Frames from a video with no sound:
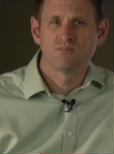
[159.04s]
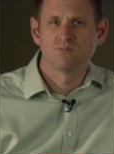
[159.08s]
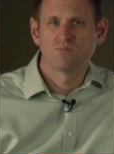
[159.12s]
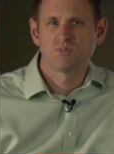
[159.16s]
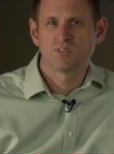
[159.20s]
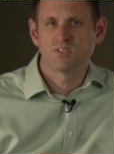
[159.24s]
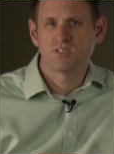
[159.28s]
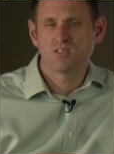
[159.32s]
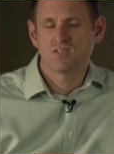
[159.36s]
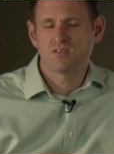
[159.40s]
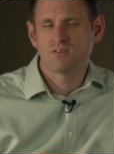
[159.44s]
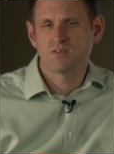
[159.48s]

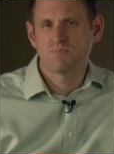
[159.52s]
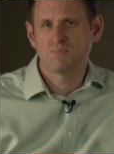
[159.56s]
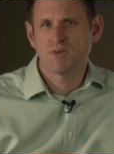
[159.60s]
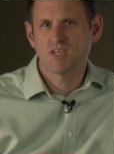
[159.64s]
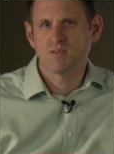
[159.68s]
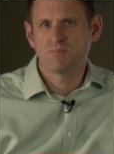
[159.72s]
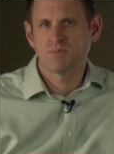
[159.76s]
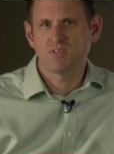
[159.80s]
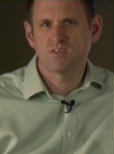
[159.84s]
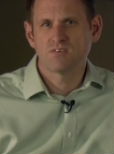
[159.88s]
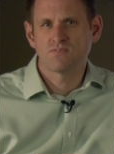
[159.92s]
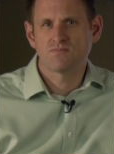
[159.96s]
We're thinking
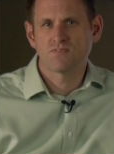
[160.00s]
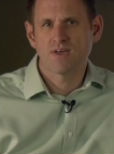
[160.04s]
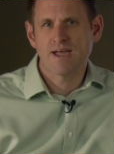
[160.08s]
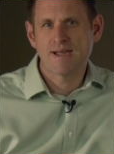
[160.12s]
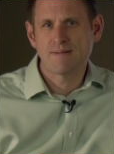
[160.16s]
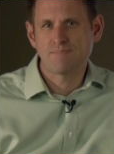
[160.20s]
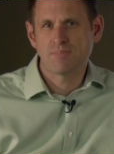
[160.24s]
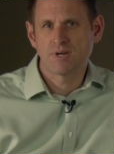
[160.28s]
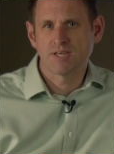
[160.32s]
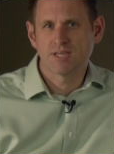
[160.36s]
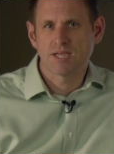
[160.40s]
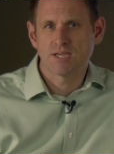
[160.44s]
maybe of
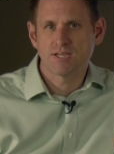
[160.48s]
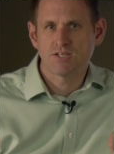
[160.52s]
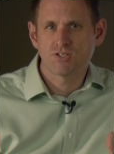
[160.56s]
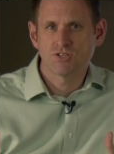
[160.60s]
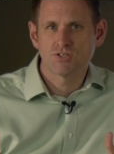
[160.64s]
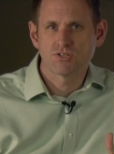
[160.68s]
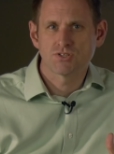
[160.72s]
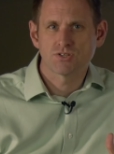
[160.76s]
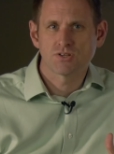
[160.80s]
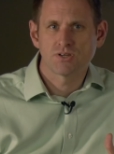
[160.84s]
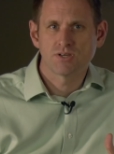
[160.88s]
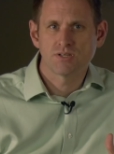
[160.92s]

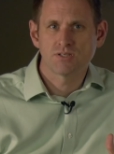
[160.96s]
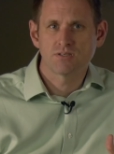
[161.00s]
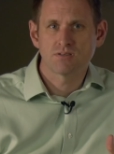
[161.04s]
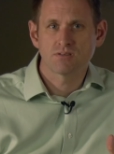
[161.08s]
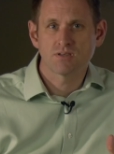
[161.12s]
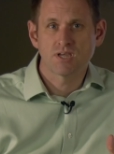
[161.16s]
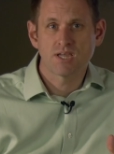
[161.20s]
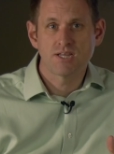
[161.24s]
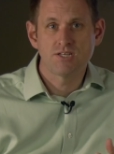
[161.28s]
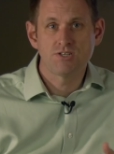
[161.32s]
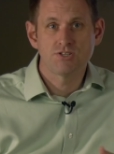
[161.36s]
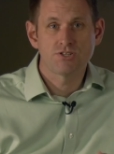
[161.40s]
applications
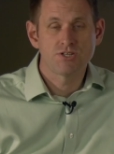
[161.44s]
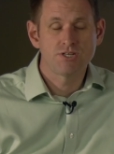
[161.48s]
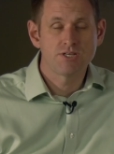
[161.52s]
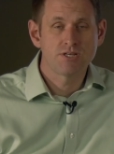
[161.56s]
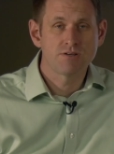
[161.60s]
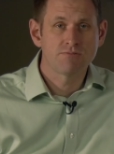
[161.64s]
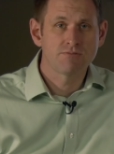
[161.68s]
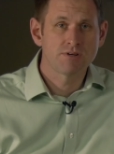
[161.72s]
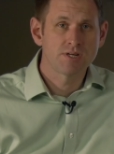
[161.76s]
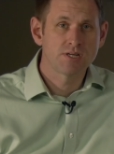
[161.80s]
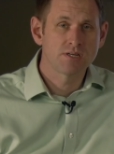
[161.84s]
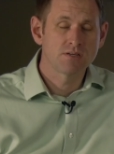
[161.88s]
like
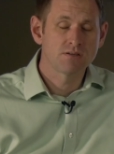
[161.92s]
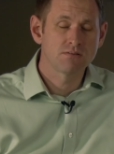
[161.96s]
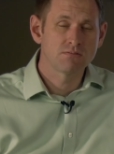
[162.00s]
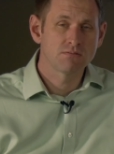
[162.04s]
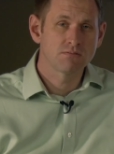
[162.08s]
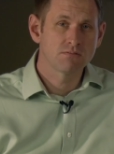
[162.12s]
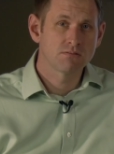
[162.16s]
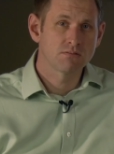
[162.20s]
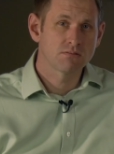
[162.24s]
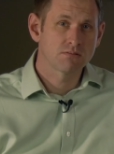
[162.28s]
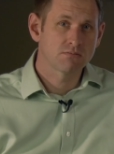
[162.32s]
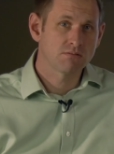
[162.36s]
engineering,
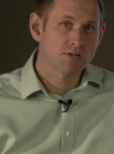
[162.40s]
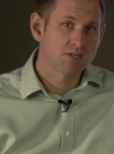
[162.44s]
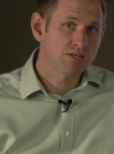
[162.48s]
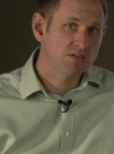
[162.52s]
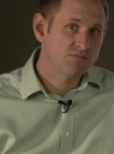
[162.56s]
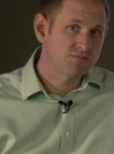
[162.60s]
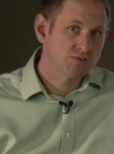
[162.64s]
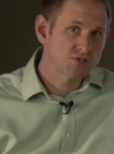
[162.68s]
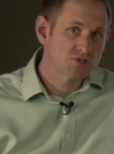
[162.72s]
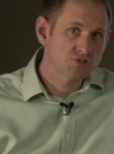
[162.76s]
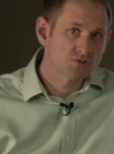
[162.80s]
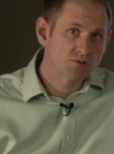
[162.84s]

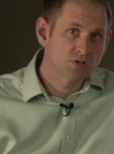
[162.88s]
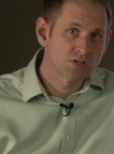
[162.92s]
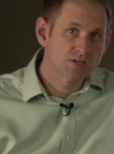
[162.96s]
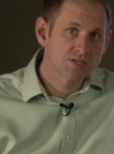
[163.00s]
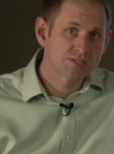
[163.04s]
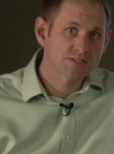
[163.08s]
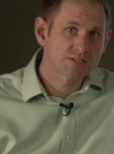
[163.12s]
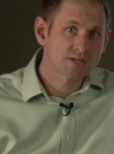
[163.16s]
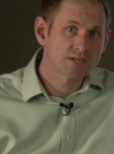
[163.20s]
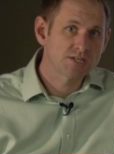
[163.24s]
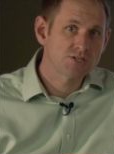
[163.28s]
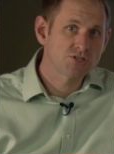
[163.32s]
3D
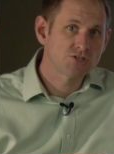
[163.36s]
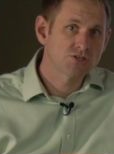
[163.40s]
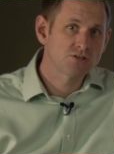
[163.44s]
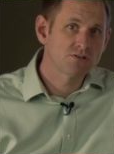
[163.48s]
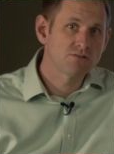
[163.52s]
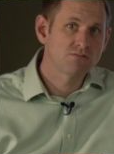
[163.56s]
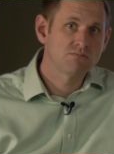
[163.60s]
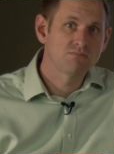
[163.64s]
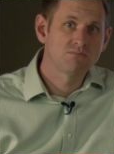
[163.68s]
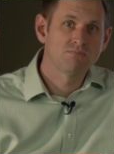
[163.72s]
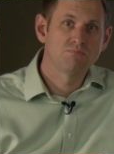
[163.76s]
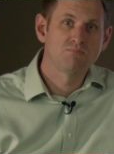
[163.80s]

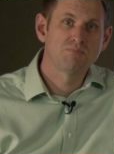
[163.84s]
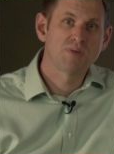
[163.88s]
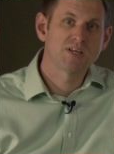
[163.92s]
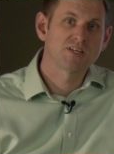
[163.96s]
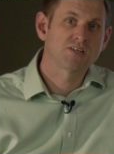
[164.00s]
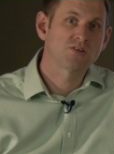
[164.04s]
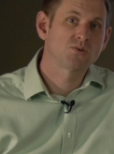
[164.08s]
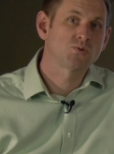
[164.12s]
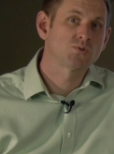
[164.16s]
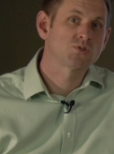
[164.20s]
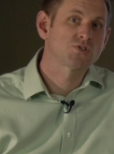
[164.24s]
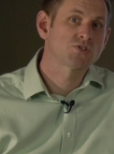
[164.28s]
visualisation,
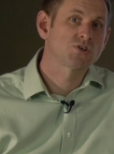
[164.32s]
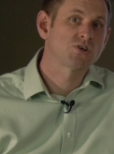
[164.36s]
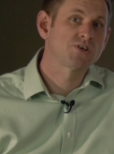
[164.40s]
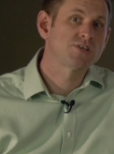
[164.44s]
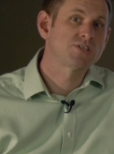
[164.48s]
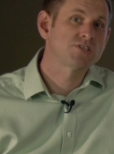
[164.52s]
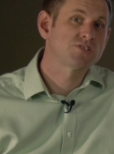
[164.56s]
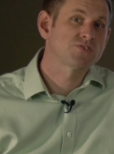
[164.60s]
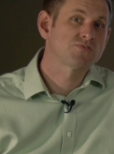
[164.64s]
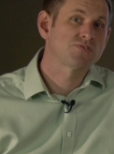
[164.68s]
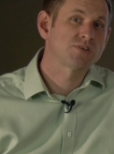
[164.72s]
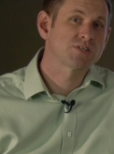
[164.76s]
medical
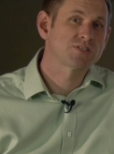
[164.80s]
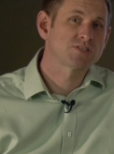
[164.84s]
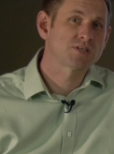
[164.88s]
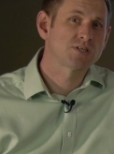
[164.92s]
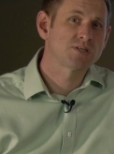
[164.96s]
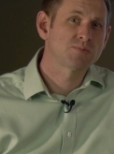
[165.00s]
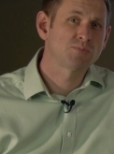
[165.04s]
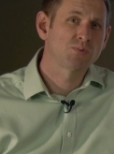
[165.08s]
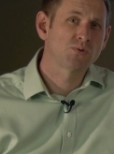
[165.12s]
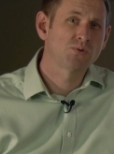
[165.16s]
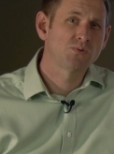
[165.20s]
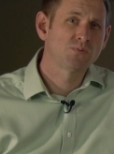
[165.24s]
science, for
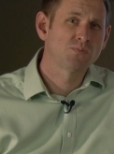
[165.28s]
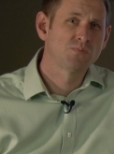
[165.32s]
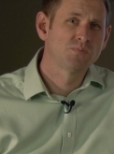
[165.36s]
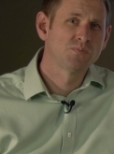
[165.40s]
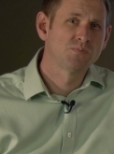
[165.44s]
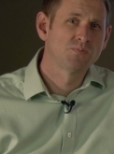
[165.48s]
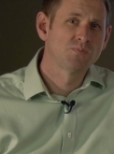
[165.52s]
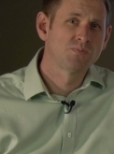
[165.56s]
example.